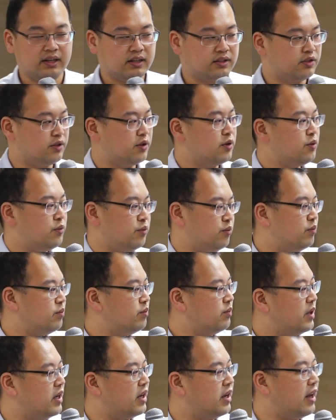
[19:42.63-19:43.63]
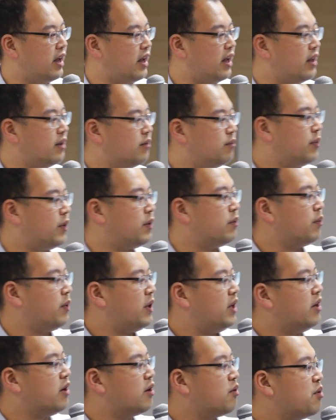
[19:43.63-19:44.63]
So, but
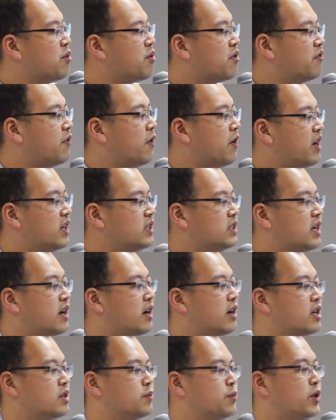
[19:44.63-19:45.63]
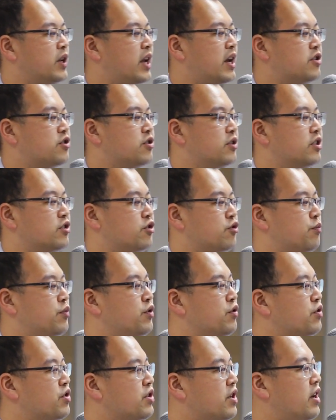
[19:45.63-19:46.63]
here we were focusing on exponential
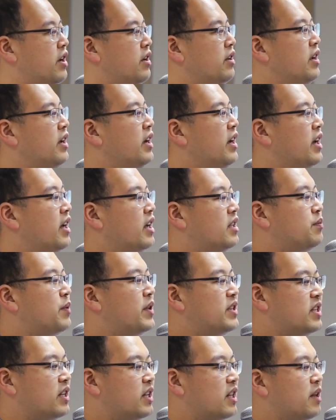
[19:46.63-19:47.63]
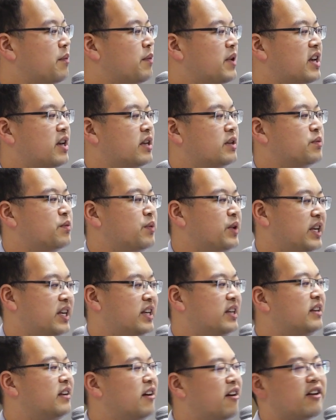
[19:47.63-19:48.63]
distribution. It's basically because we
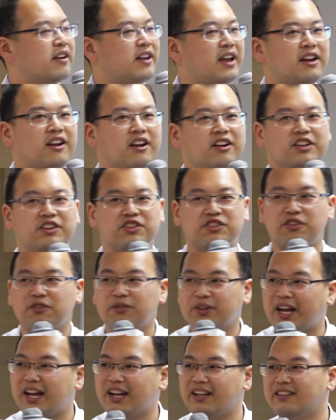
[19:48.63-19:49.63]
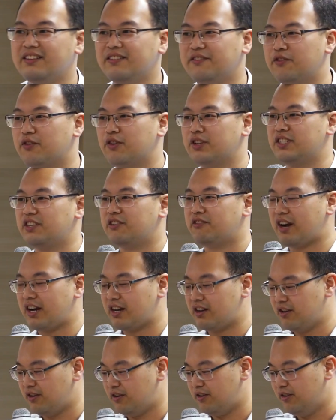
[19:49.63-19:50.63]
can only show that for
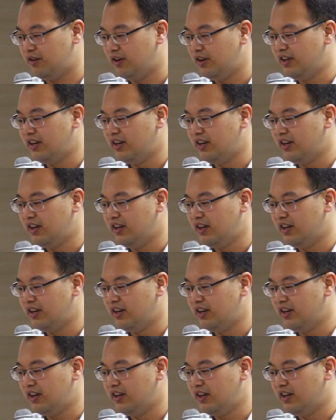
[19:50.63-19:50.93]
theoretical